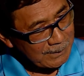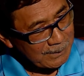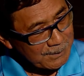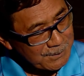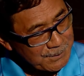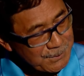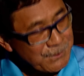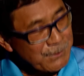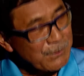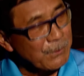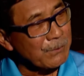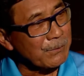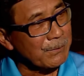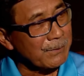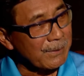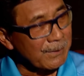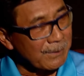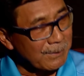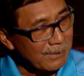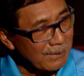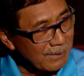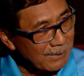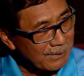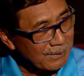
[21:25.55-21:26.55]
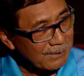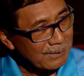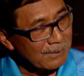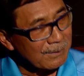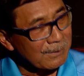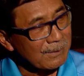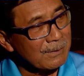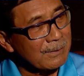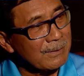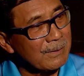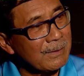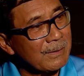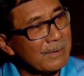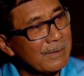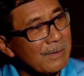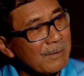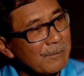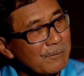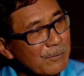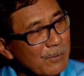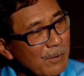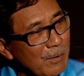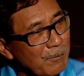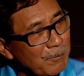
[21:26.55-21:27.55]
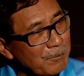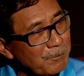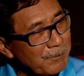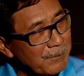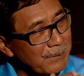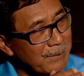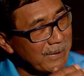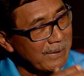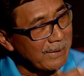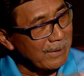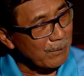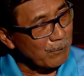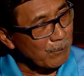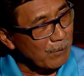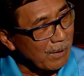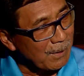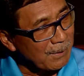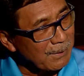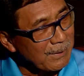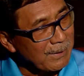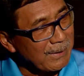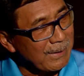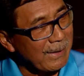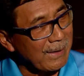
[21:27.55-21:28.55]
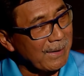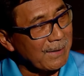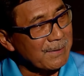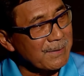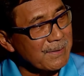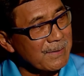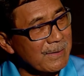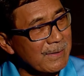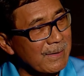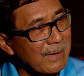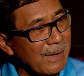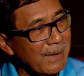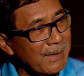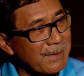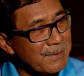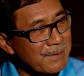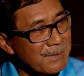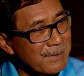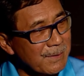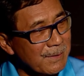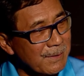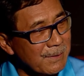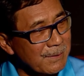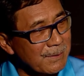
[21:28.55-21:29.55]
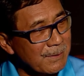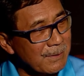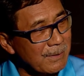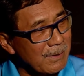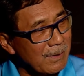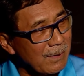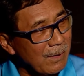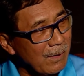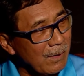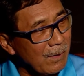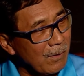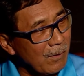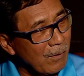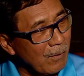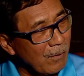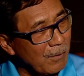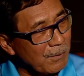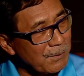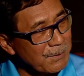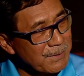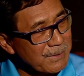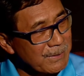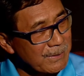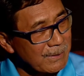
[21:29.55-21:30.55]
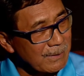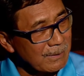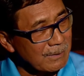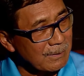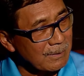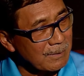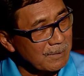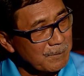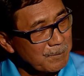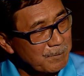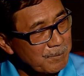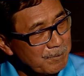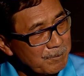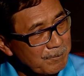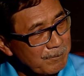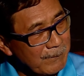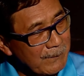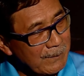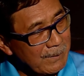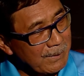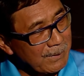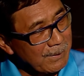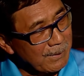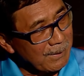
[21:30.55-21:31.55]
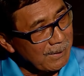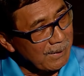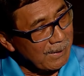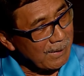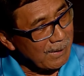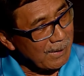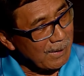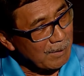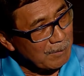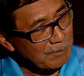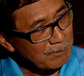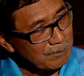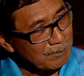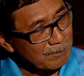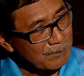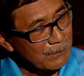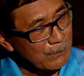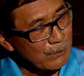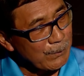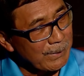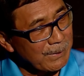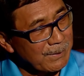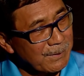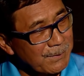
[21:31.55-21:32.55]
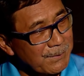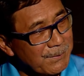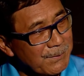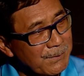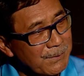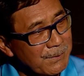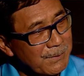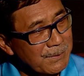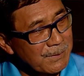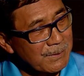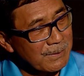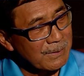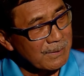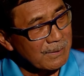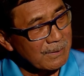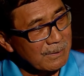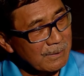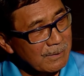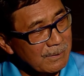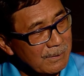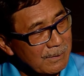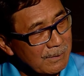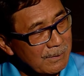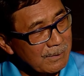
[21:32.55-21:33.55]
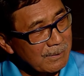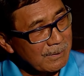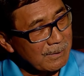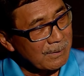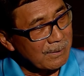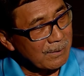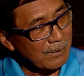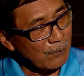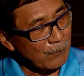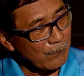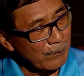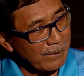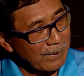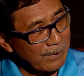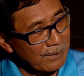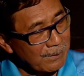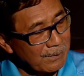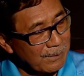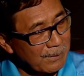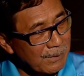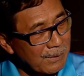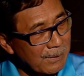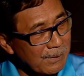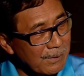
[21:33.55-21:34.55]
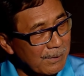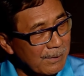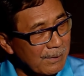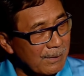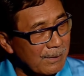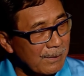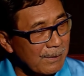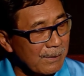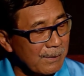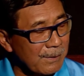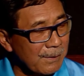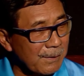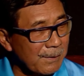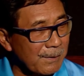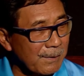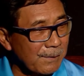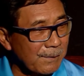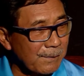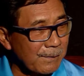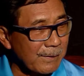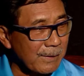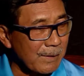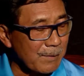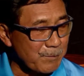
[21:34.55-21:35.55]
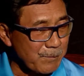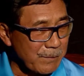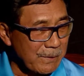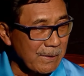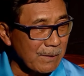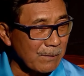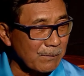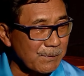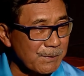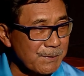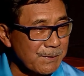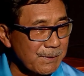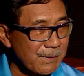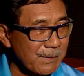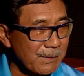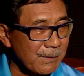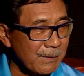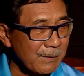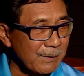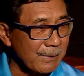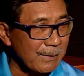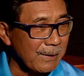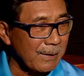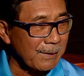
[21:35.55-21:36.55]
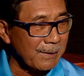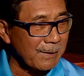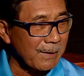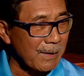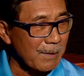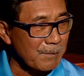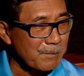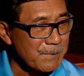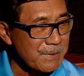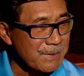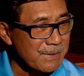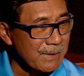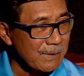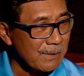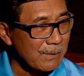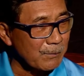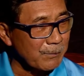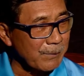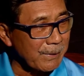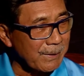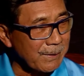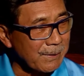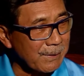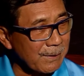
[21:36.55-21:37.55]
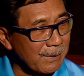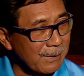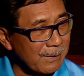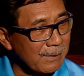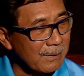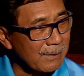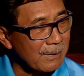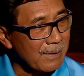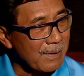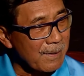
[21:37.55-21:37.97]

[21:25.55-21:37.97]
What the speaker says: story, from day one in 1998 until 2013, when the appeal was heard, and I'm still awaiting